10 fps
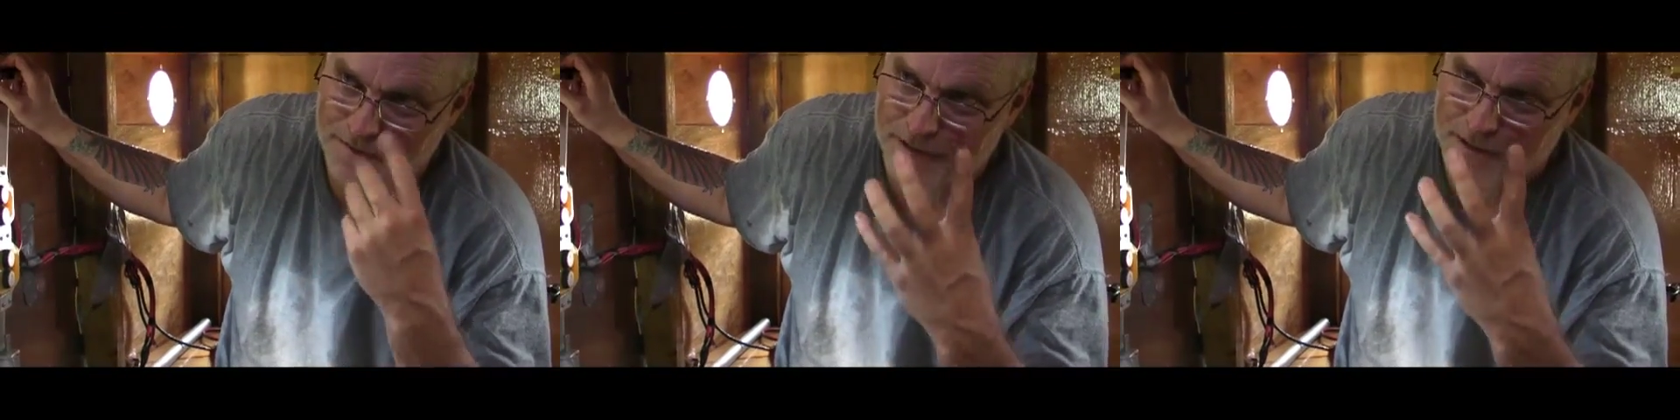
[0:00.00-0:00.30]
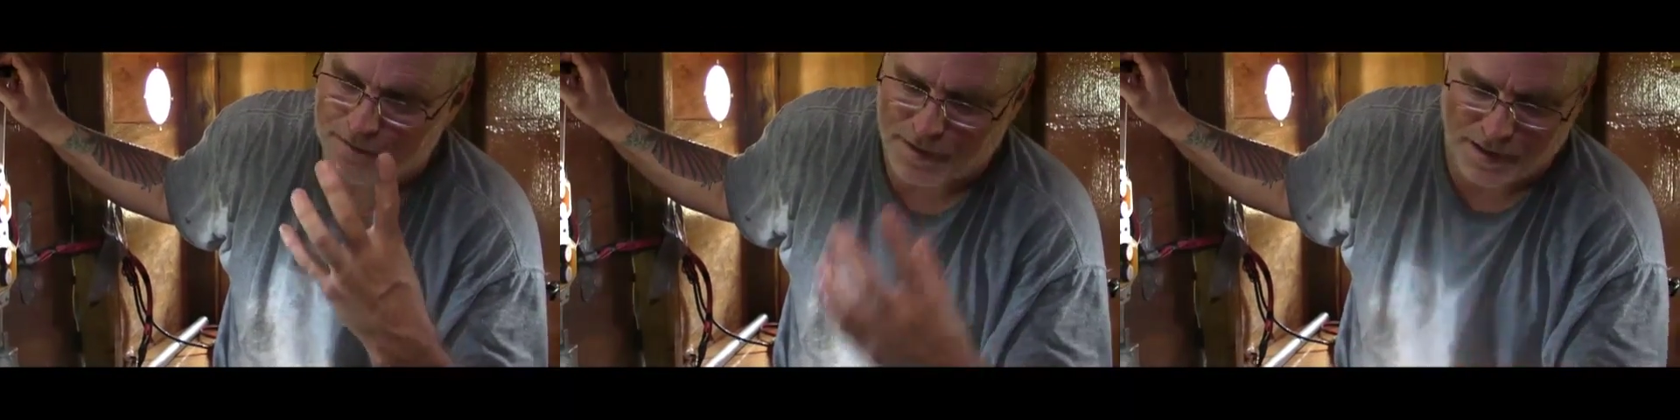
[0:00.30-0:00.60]
This
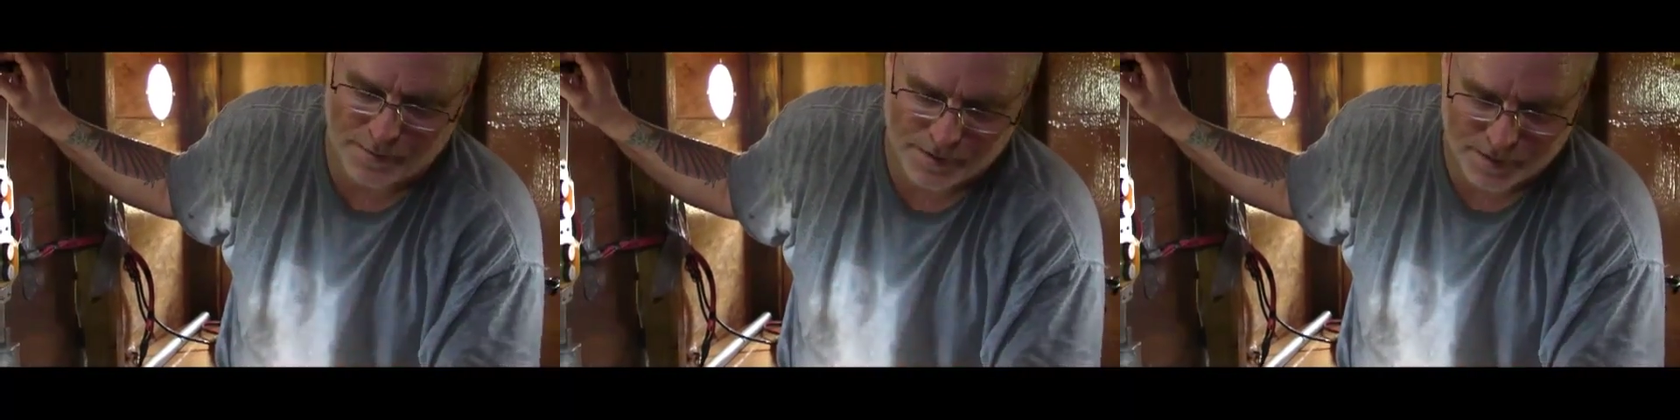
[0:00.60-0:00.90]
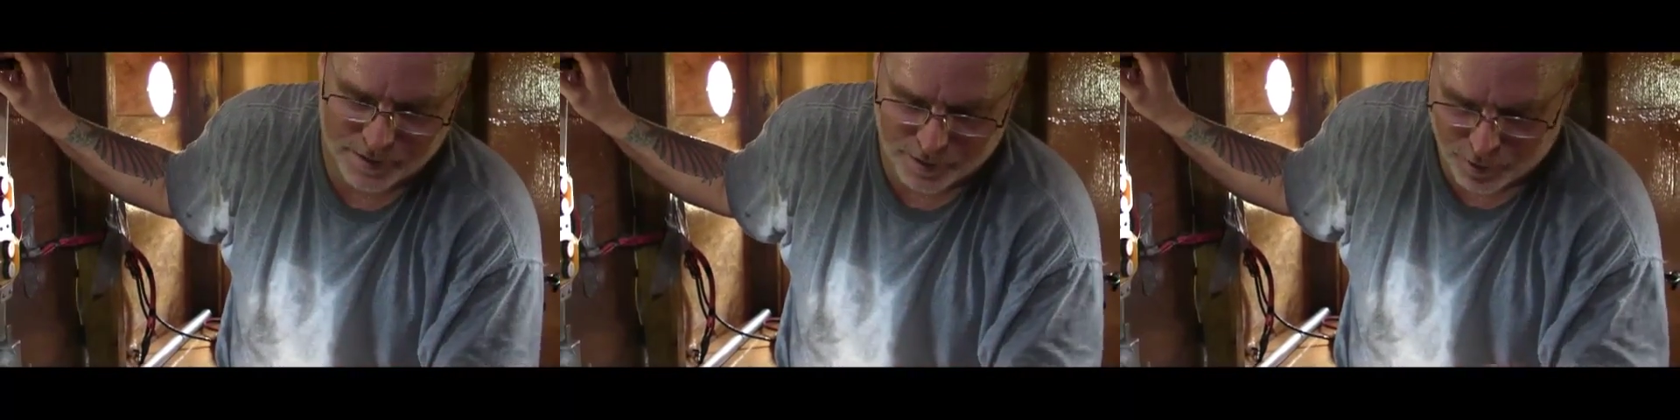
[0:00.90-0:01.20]
environment
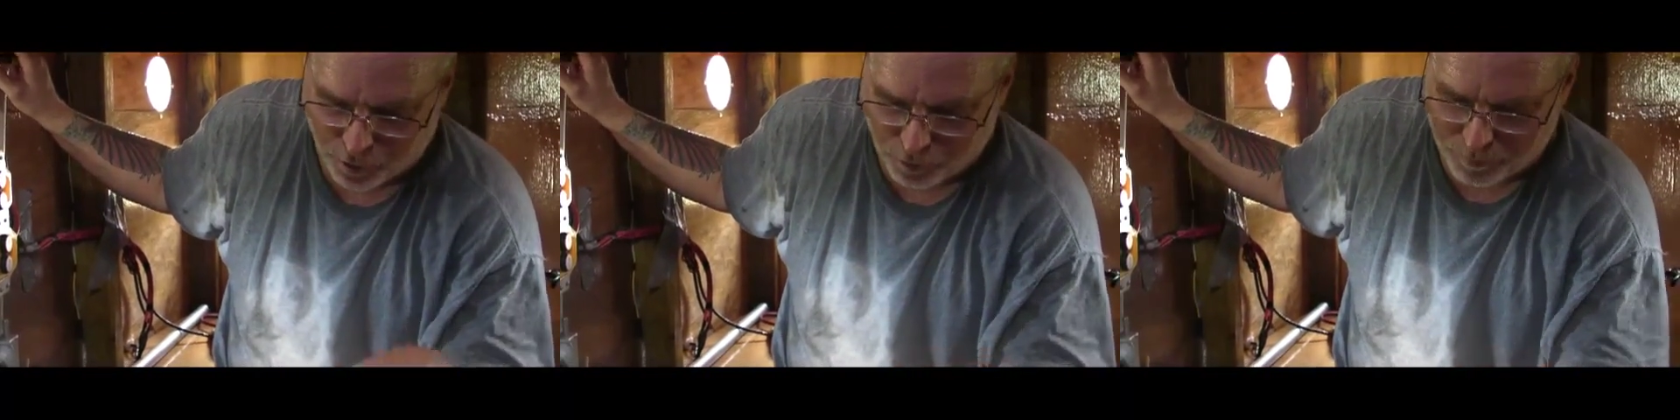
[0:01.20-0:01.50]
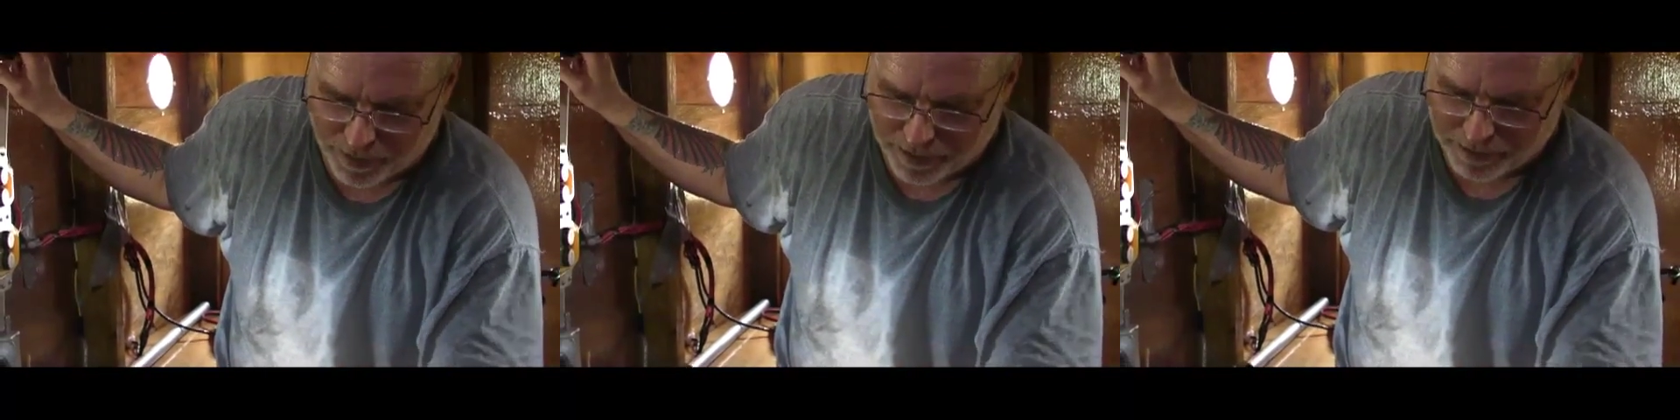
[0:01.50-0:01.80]
is controlled
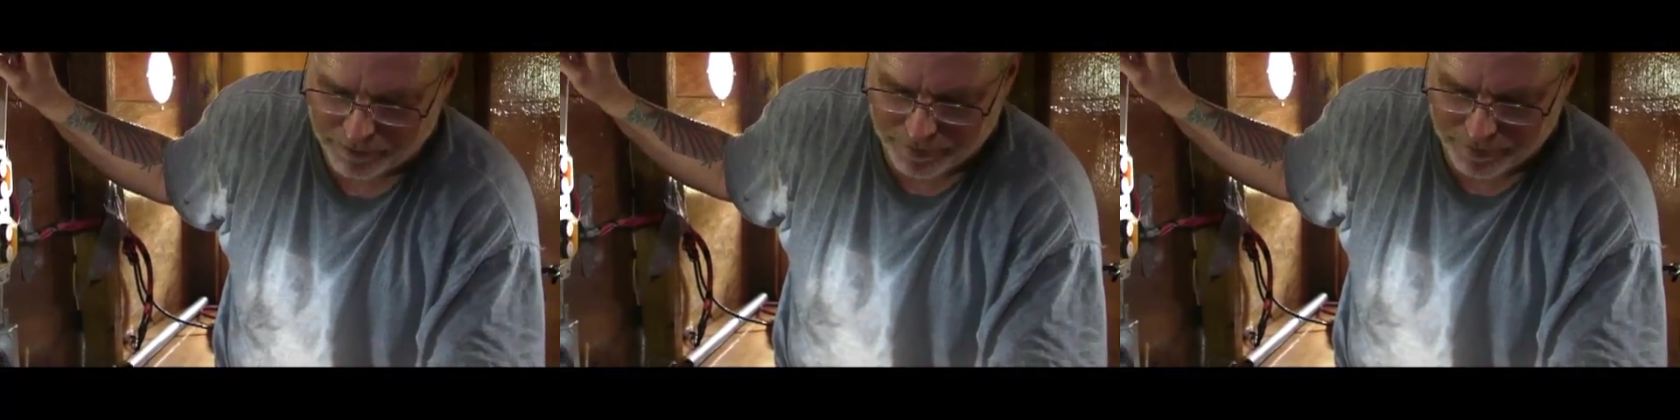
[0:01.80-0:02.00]
by